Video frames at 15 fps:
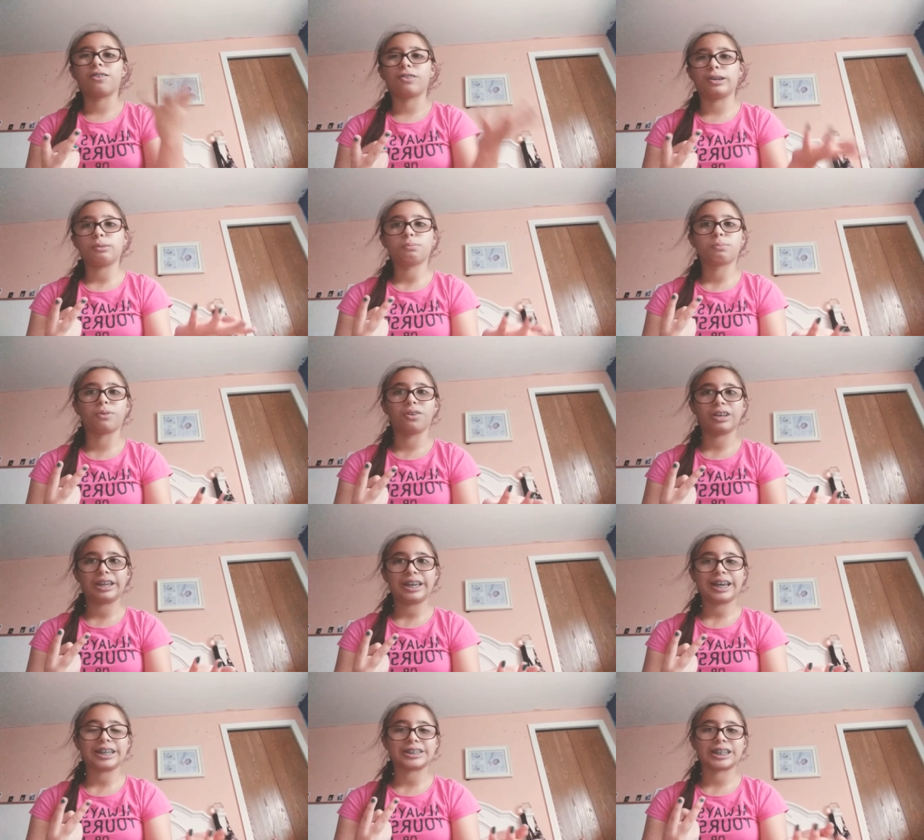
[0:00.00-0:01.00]
with
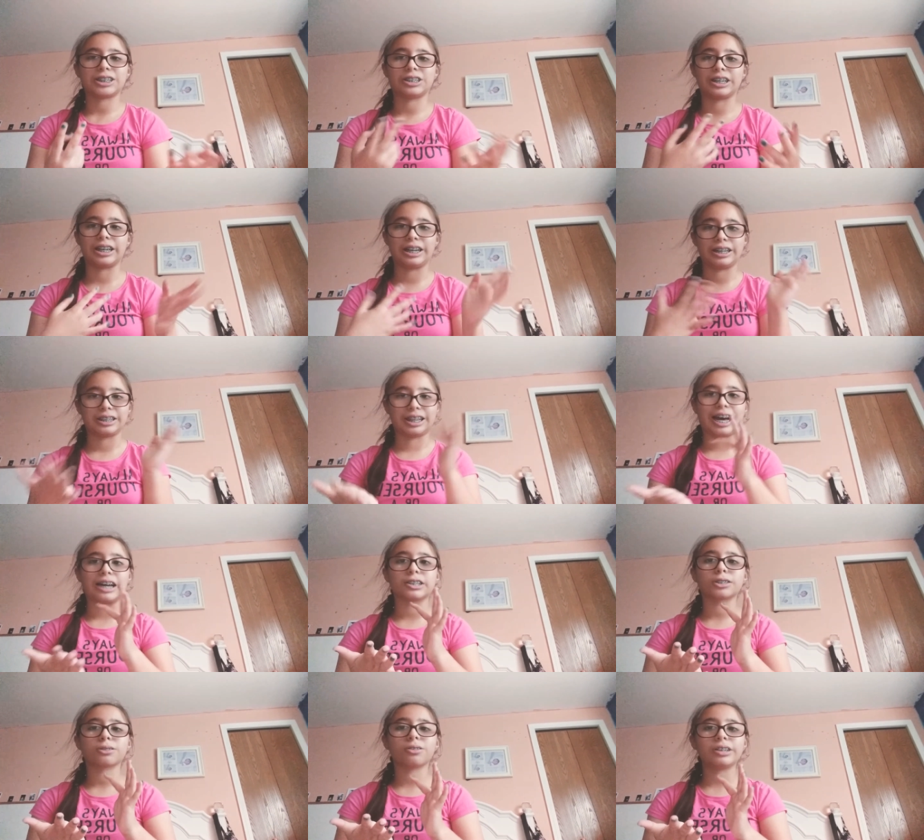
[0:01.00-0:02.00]
bullying as I did
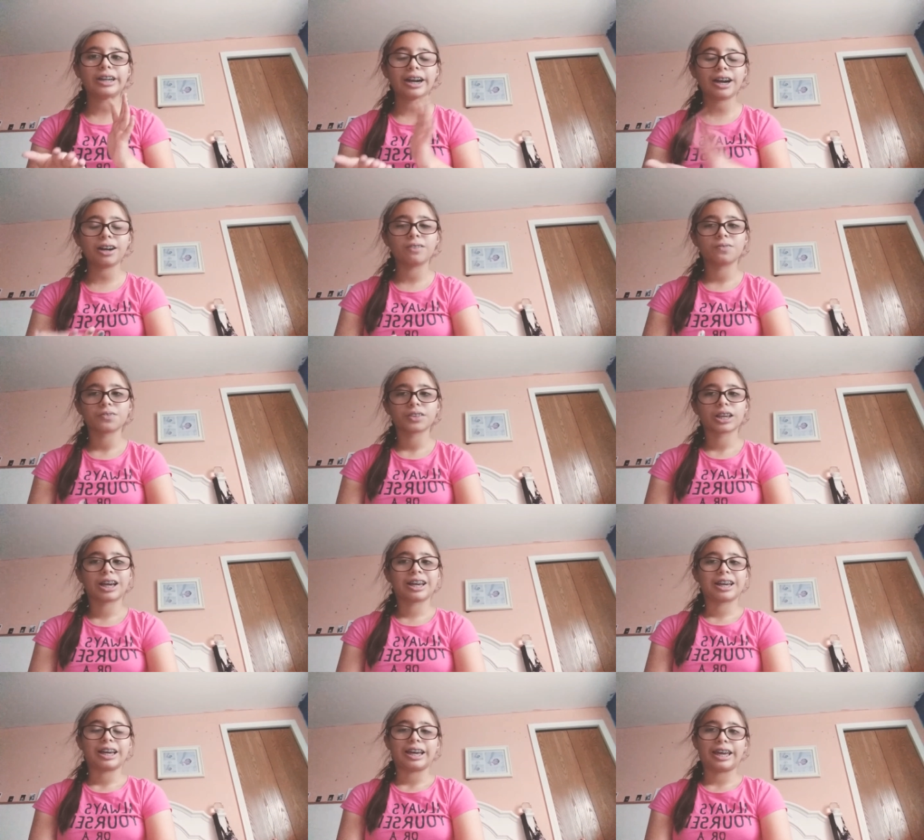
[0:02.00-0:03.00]
last school year
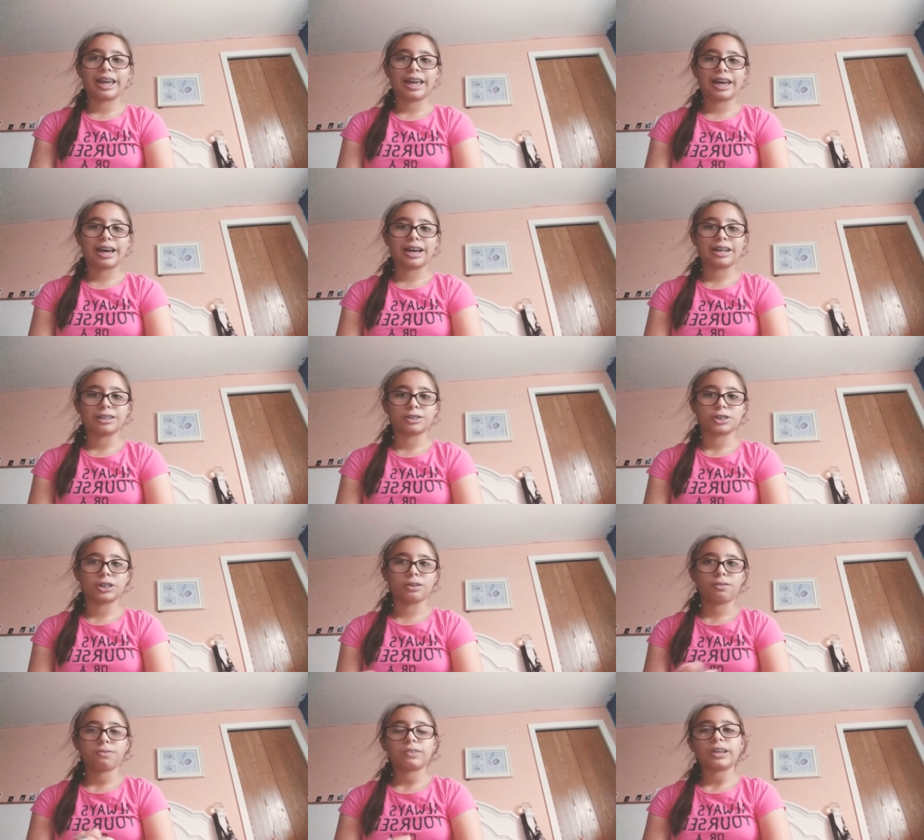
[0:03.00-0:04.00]
and
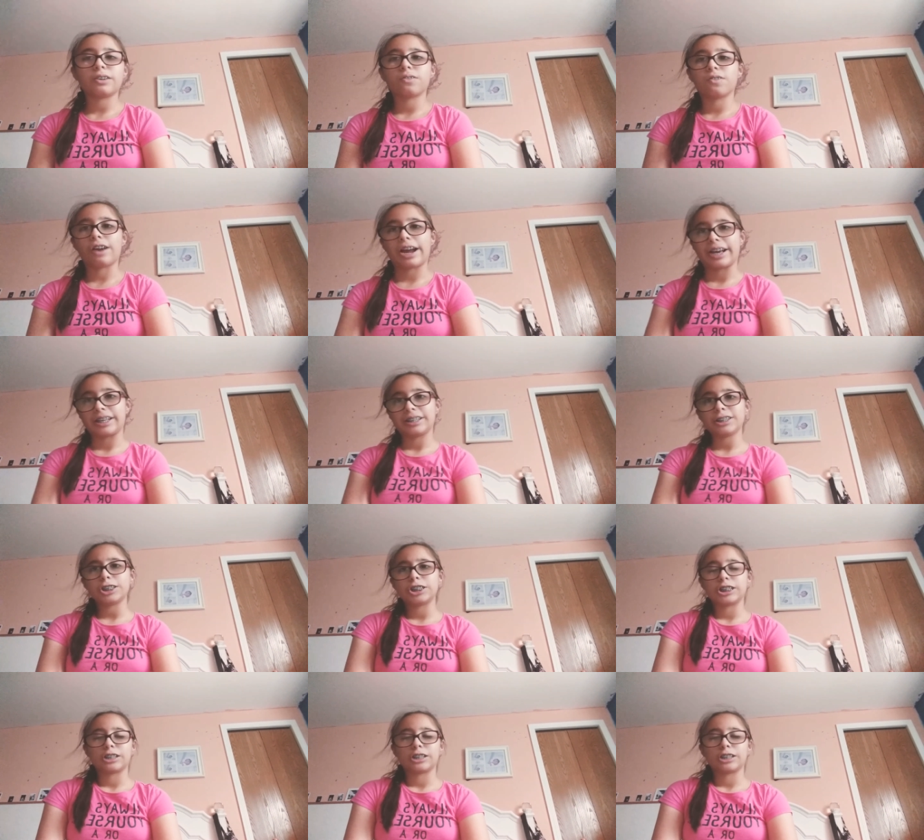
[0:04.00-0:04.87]
deal with fake friends.